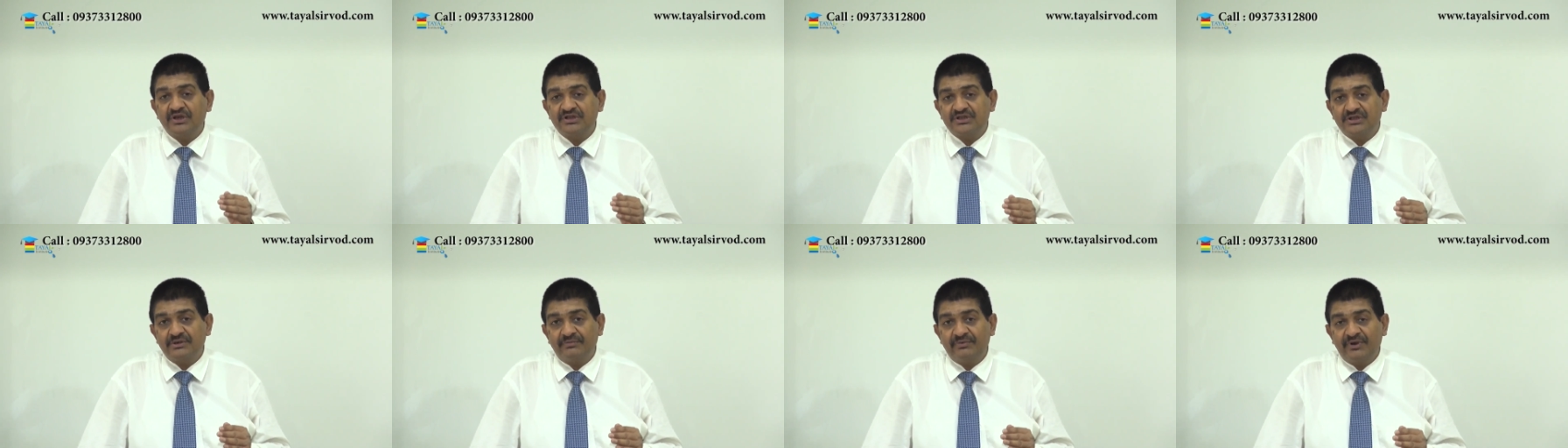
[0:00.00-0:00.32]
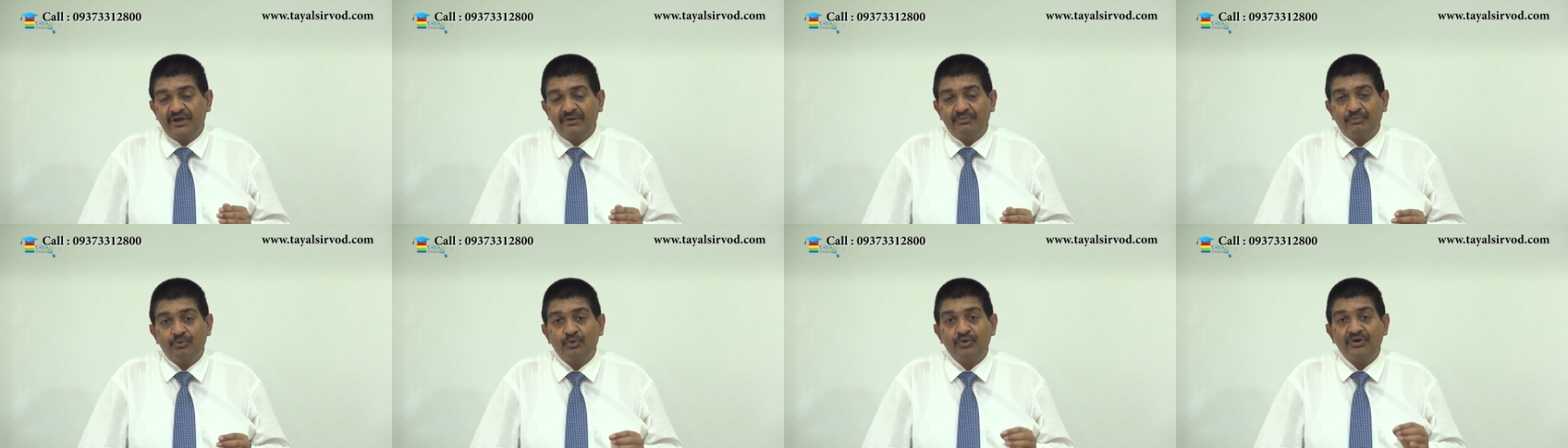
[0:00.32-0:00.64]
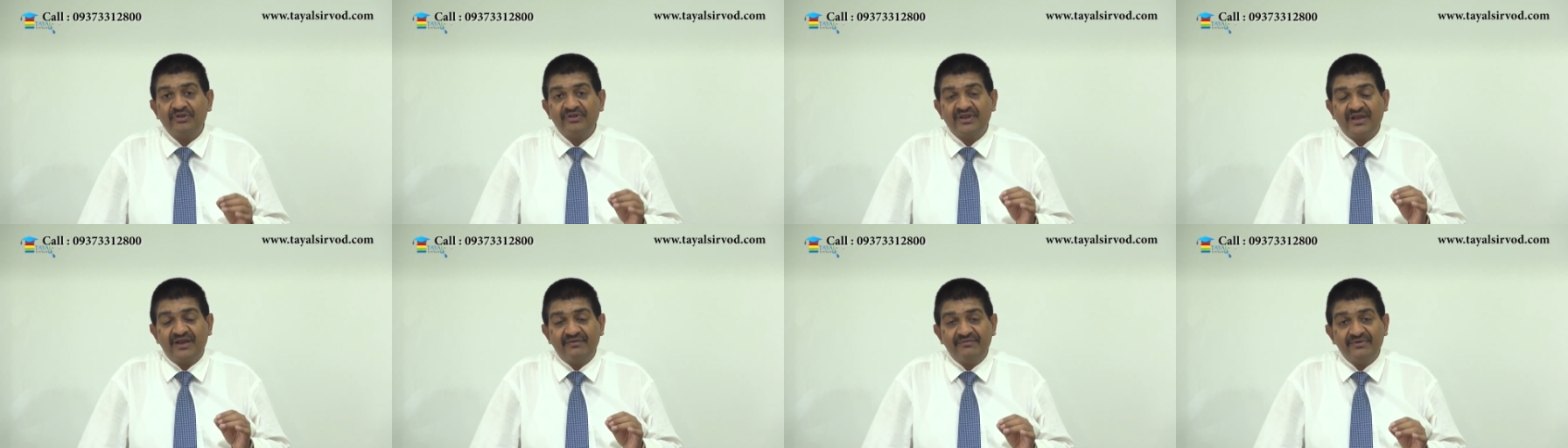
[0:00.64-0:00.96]
custom
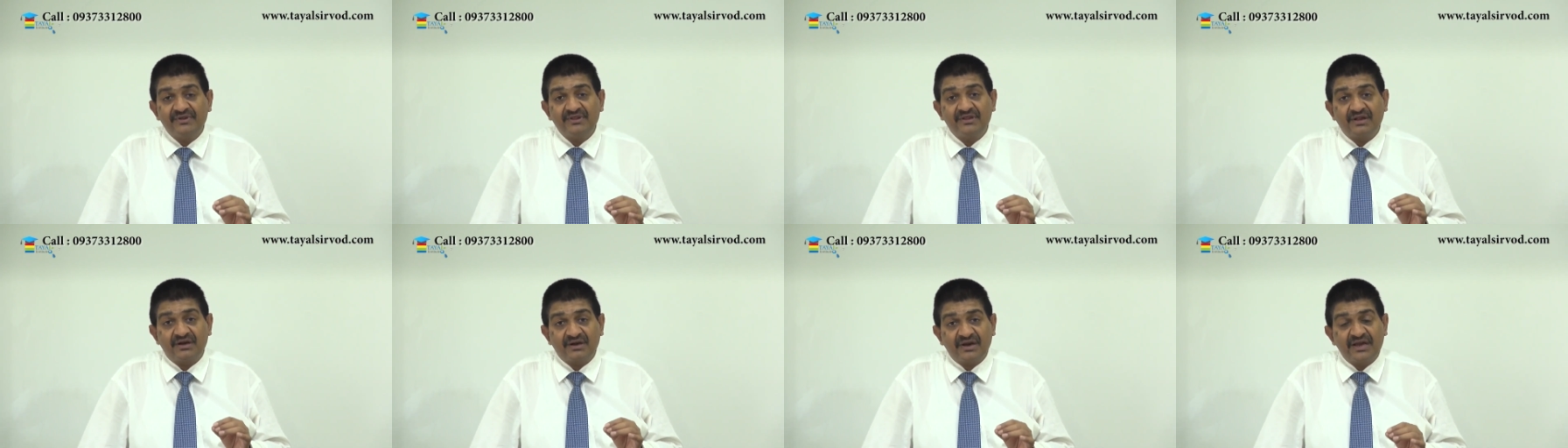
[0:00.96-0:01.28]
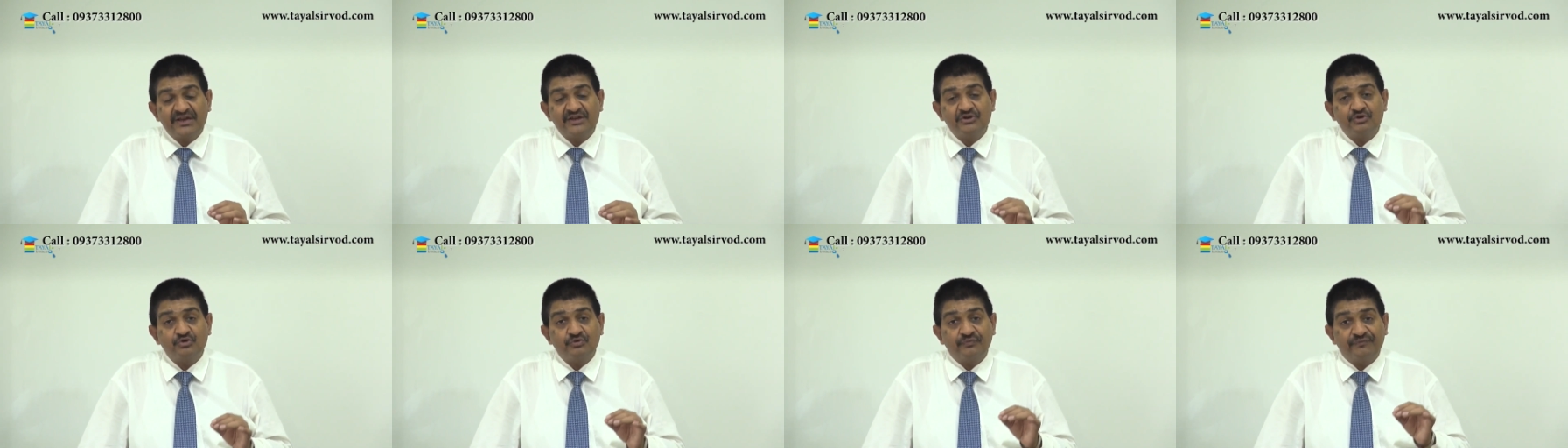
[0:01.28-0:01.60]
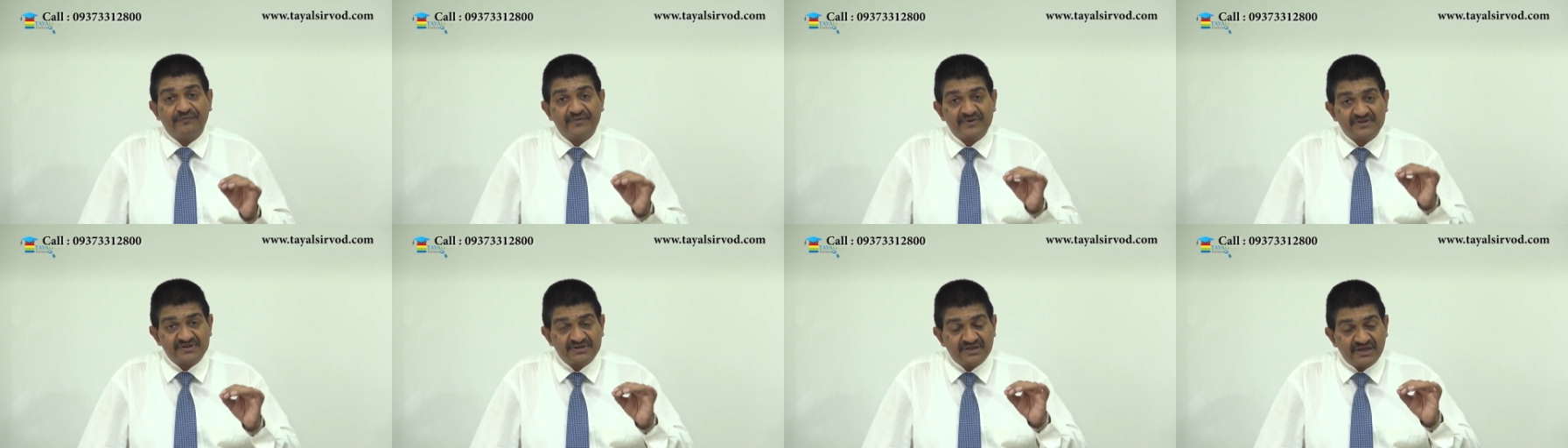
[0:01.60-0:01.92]
airport is having the right to
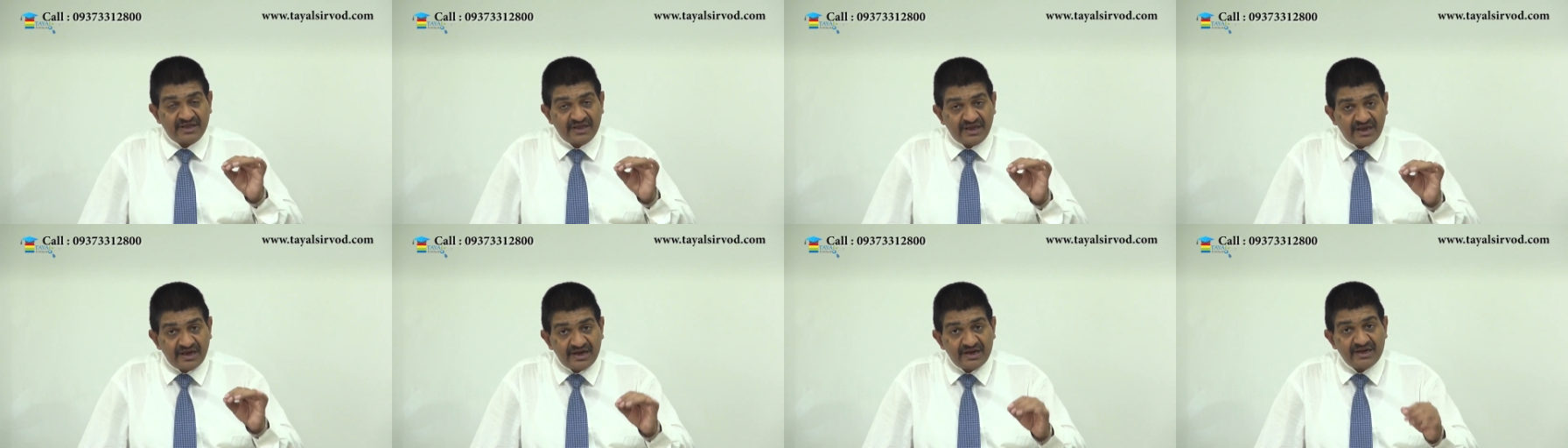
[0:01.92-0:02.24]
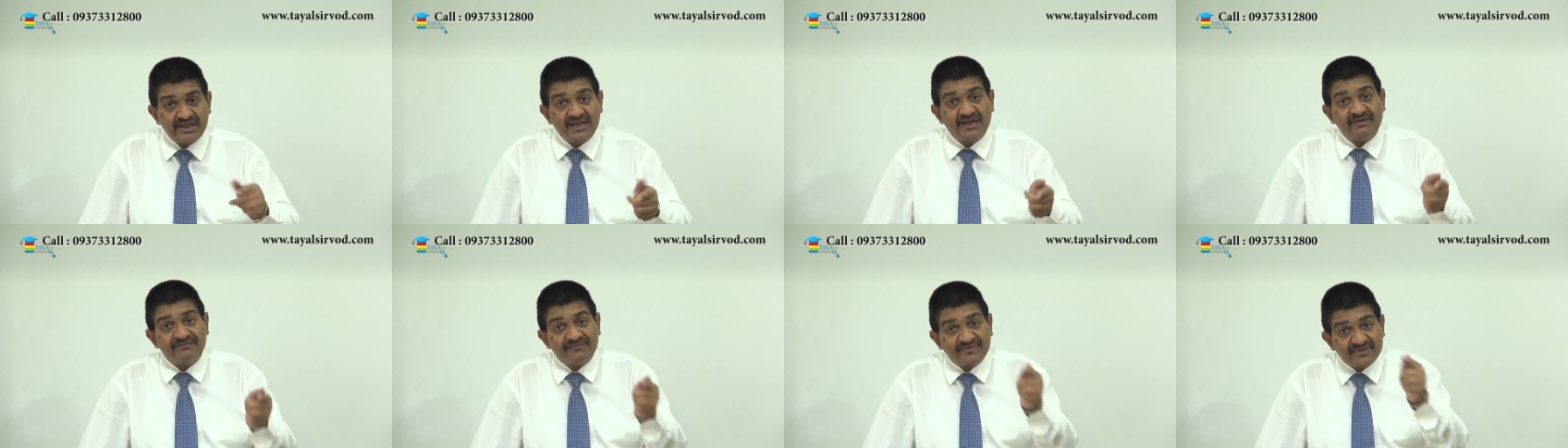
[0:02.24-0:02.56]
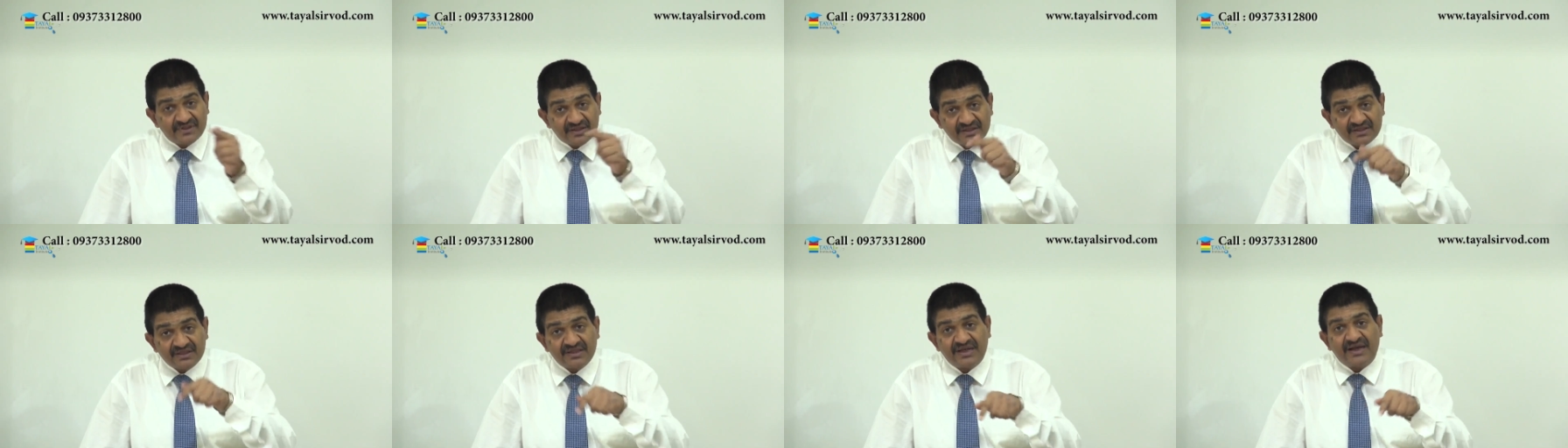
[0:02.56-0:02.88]
fix the area
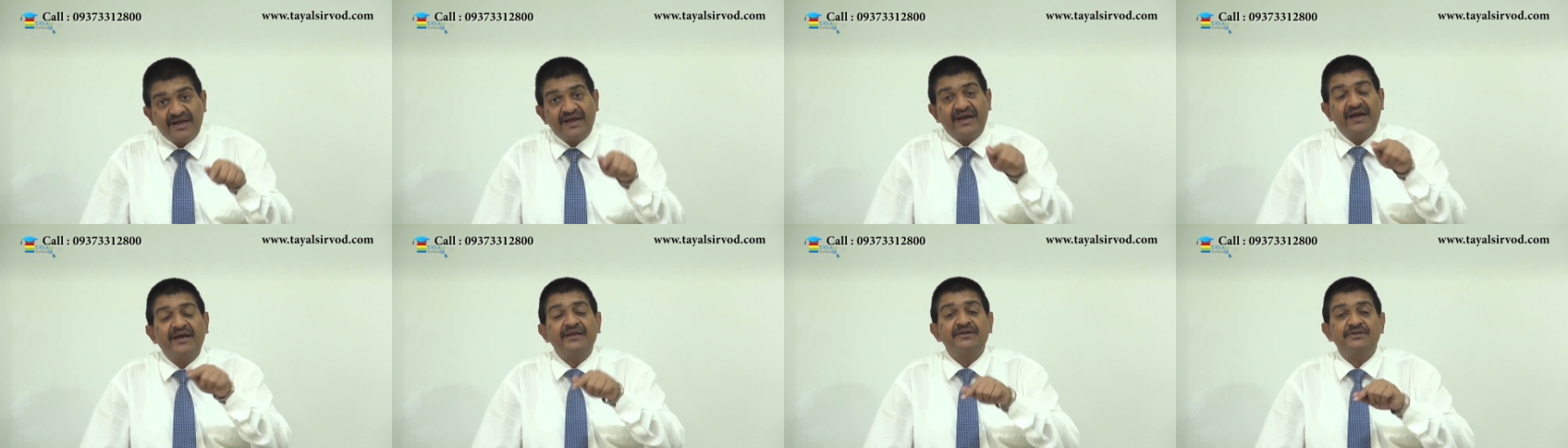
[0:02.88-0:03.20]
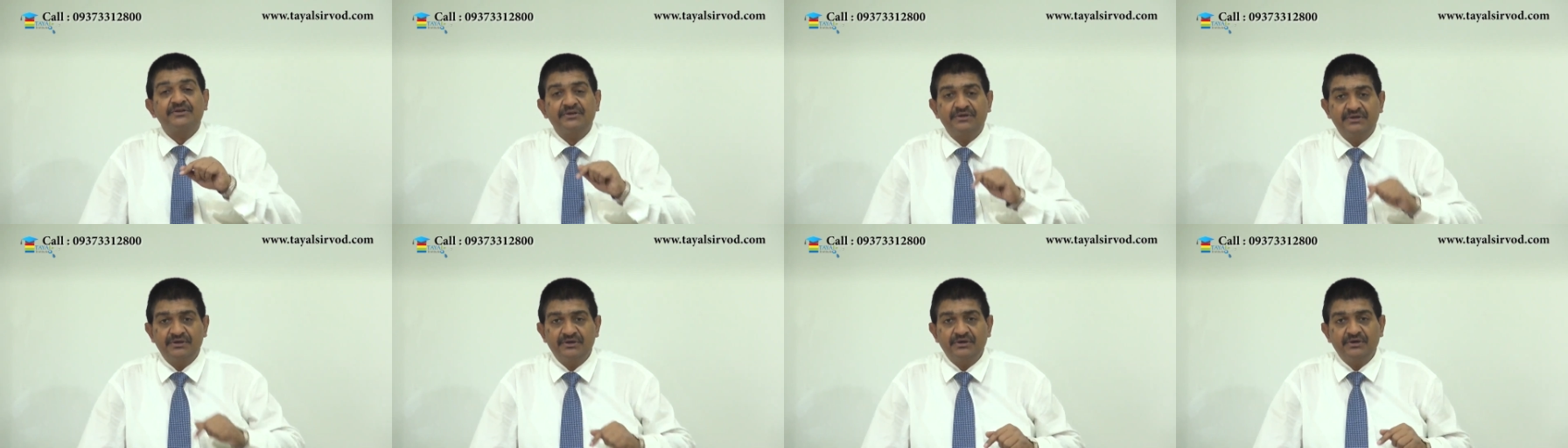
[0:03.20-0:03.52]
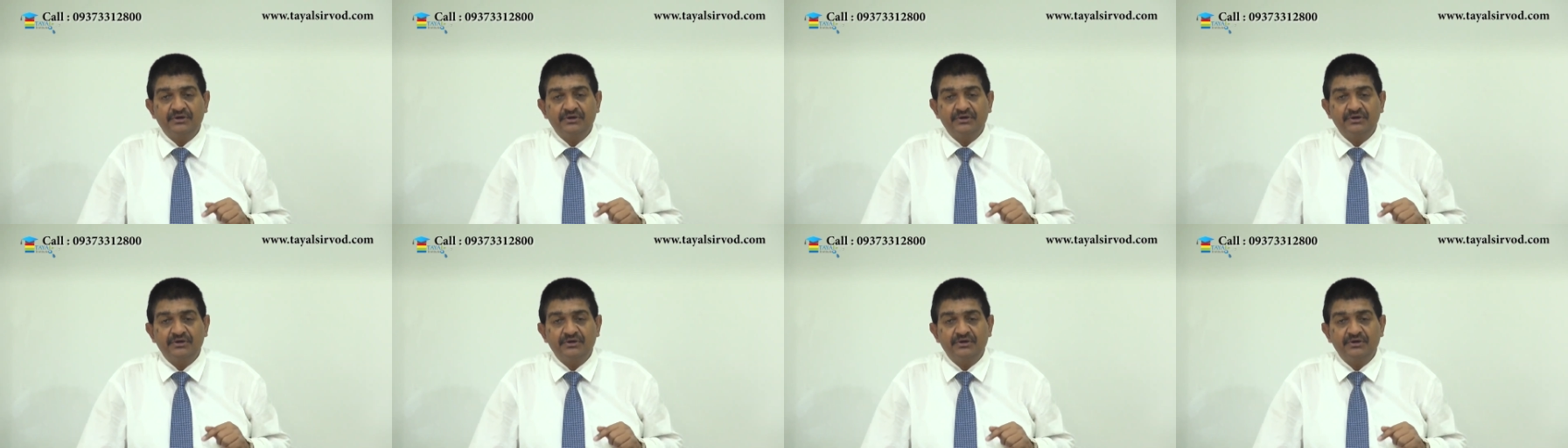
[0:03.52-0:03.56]
within that